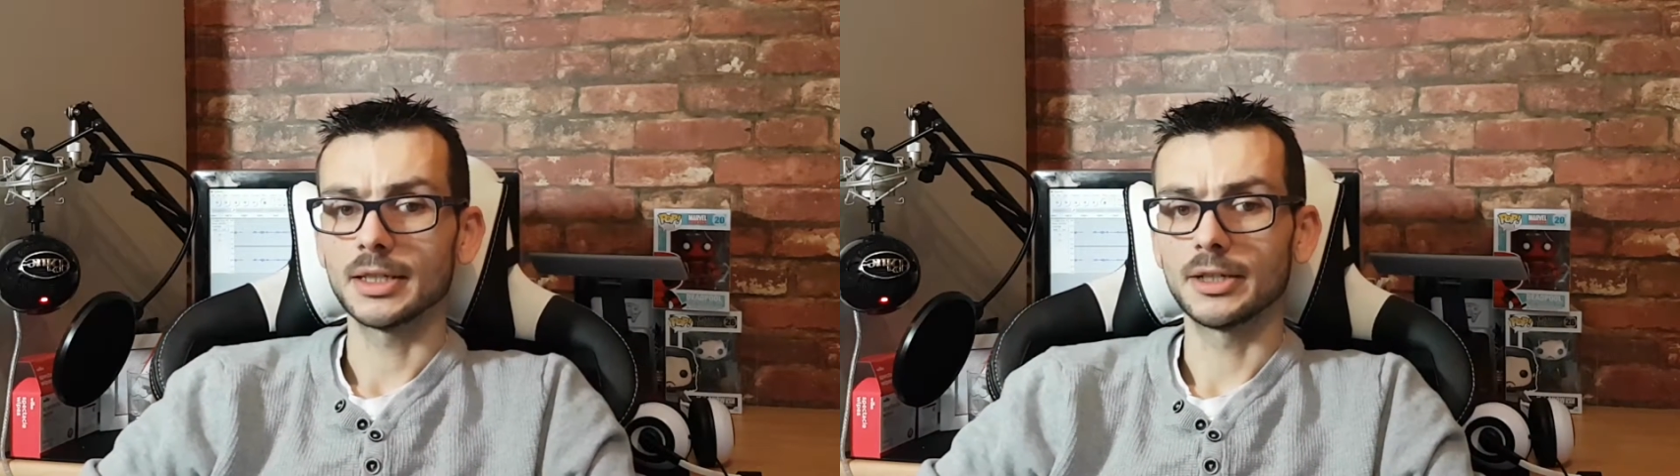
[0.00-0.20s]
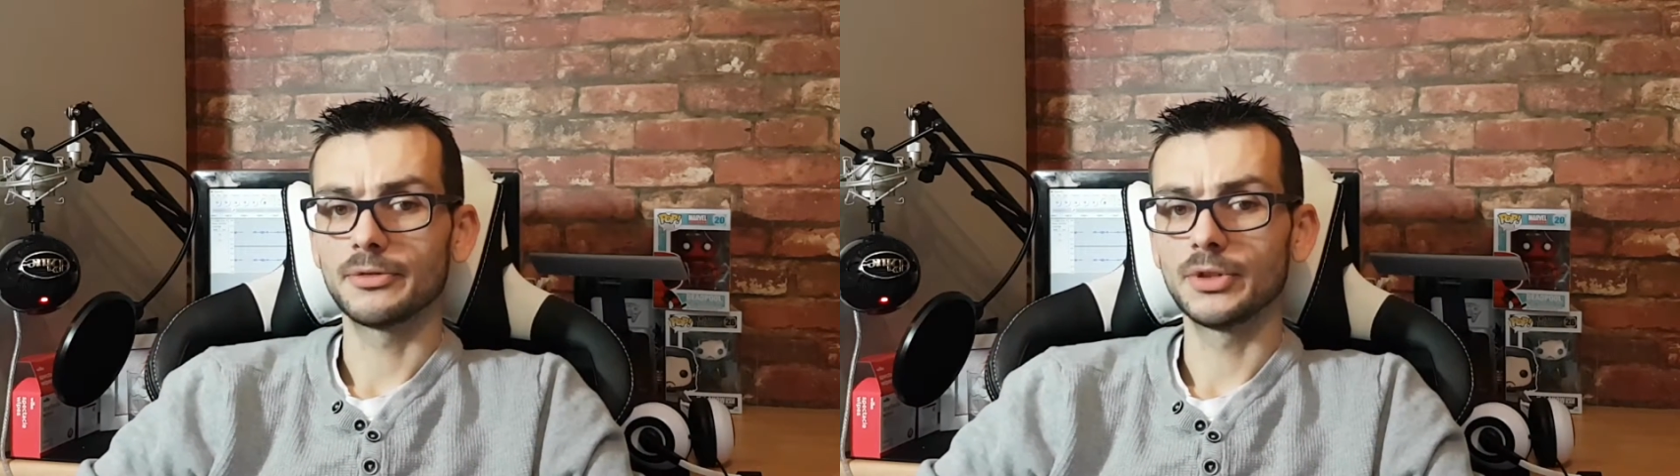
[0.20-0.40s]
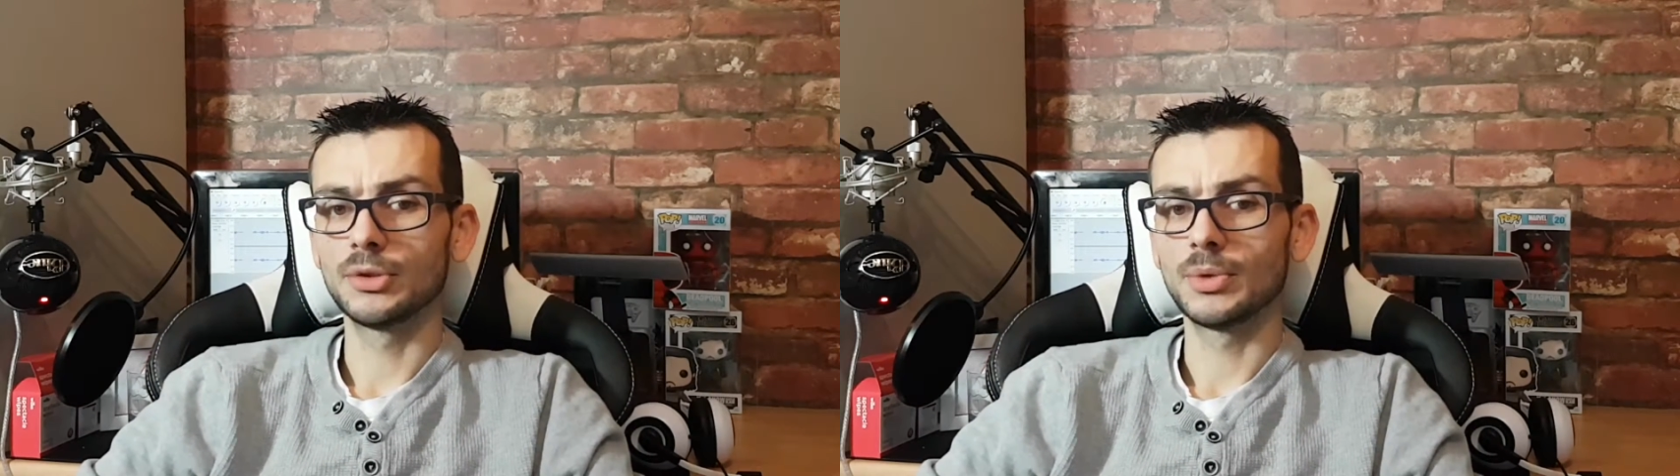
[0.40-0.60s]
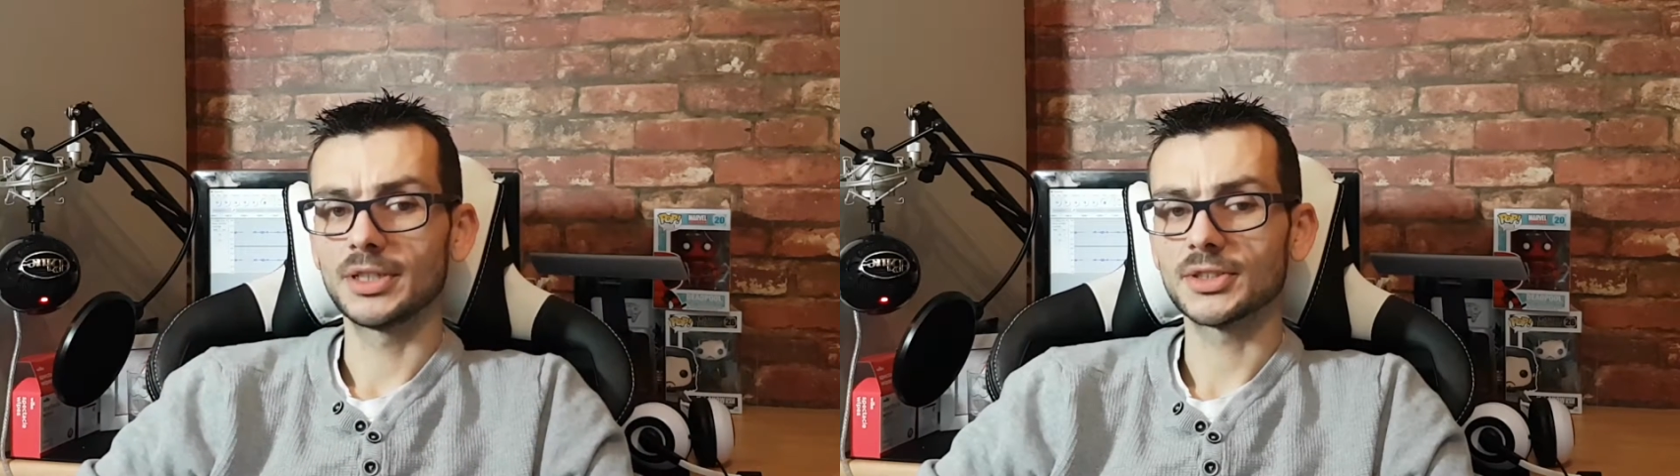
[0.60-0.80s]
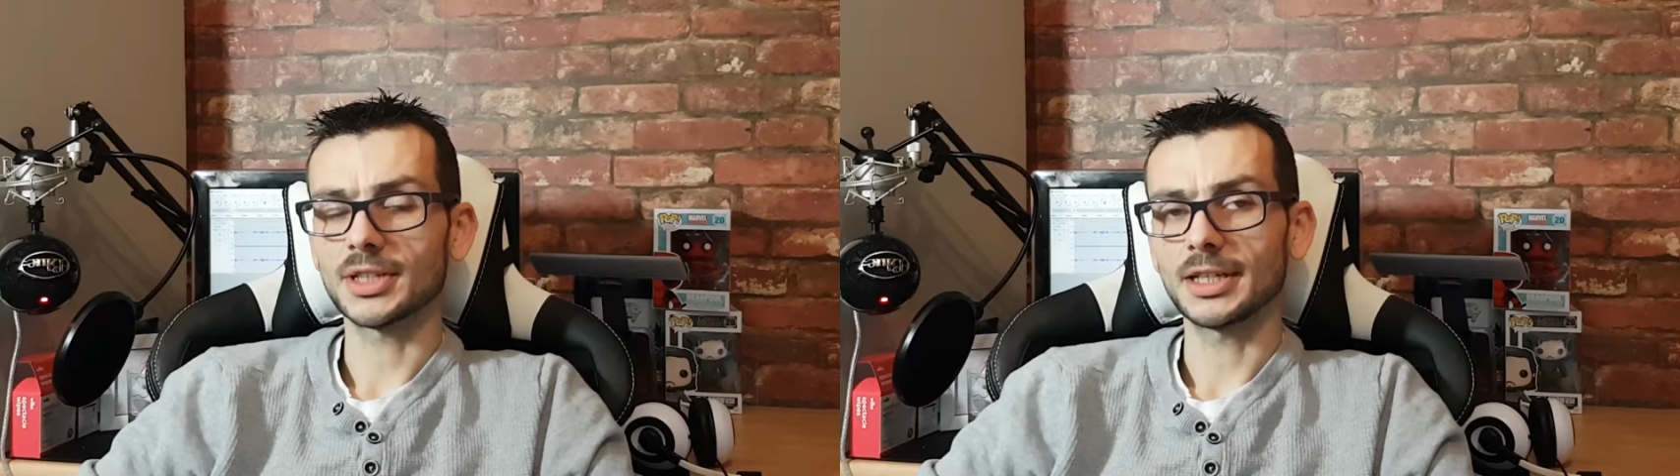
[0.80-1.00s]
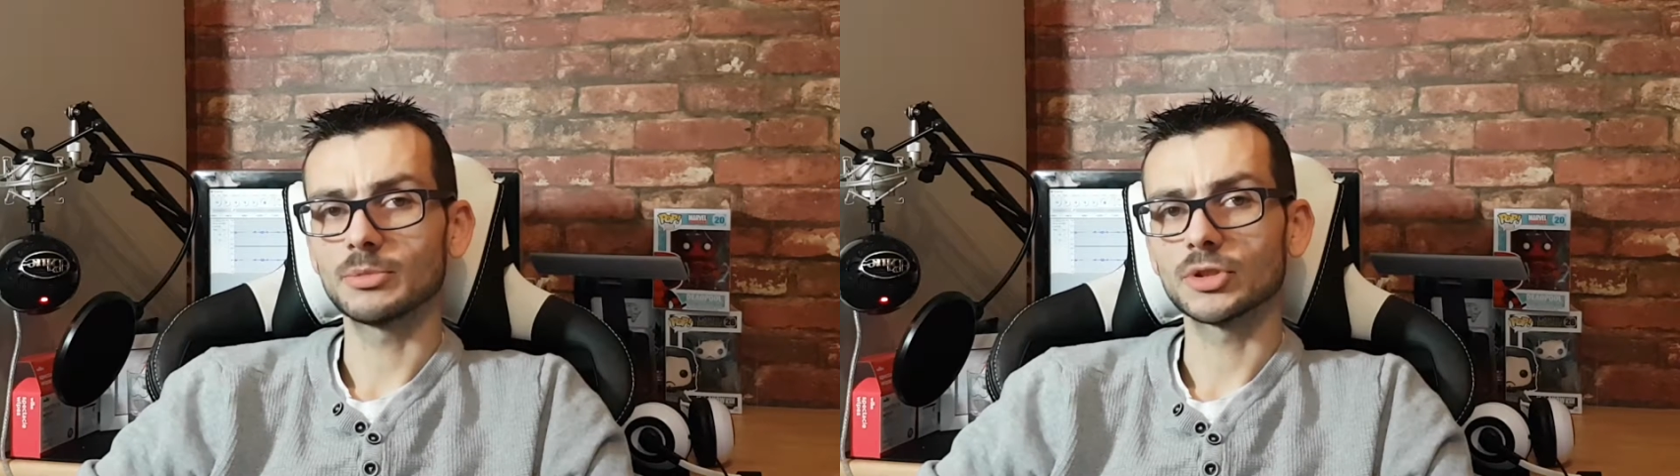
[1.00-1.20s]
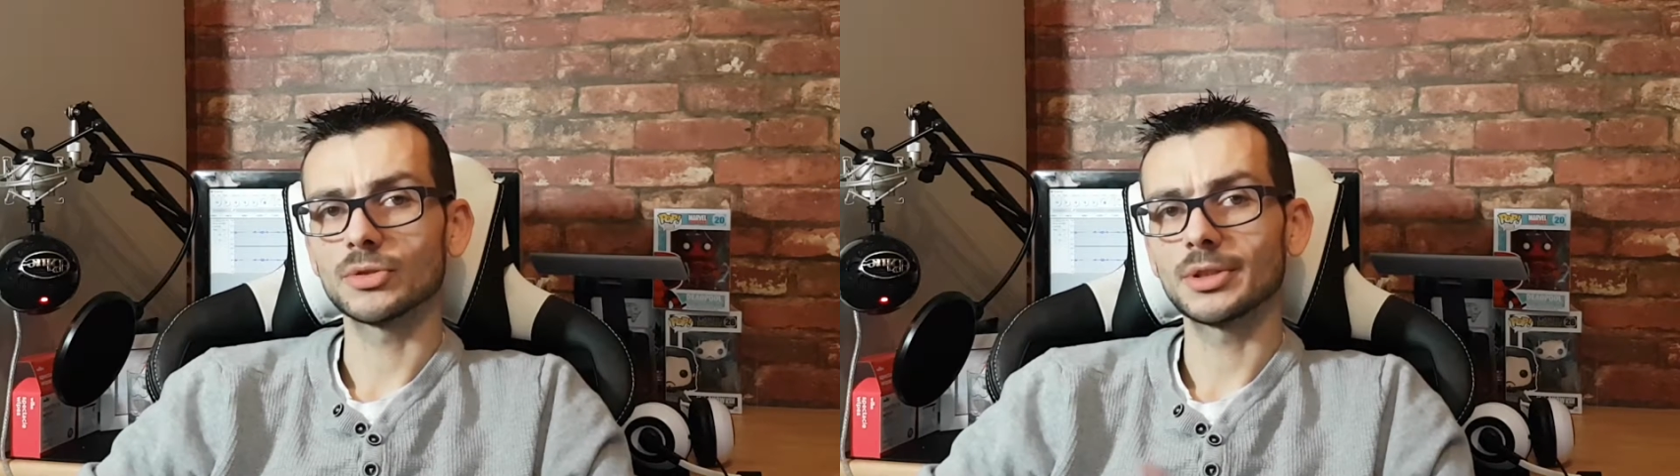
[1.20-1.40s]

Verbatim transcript: in a few weeks time so